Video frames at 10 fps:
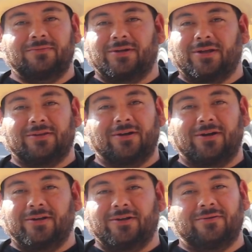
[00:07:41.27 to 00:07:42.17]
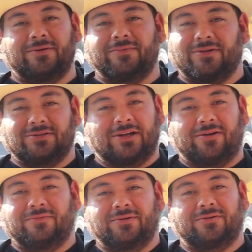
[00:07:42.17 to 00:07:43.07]
But I thought, you know what, because
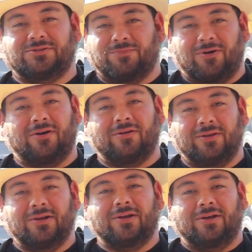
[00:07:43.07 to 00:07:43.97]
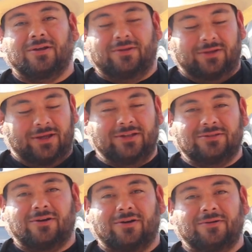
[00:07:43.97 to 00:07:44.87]
how, you know, small the
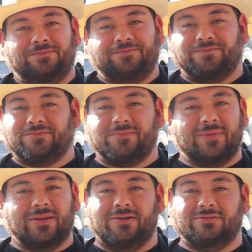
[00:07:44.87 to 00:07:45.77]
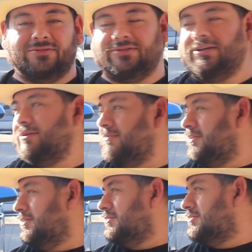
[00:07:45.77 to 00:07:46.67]
hens are, I was just like, I'm
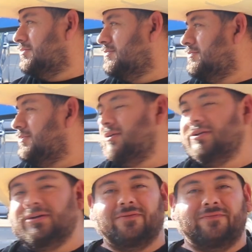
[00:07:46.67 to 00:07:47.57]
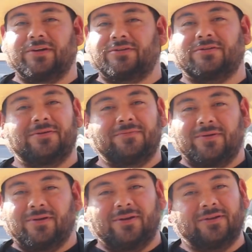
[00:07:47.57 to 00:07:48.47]
gonna just feature
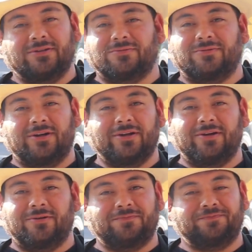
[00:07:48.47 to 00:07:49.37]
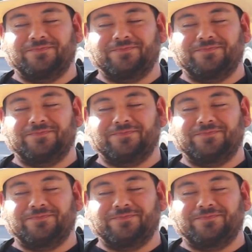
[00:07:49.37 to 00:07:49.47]
them on this one right here.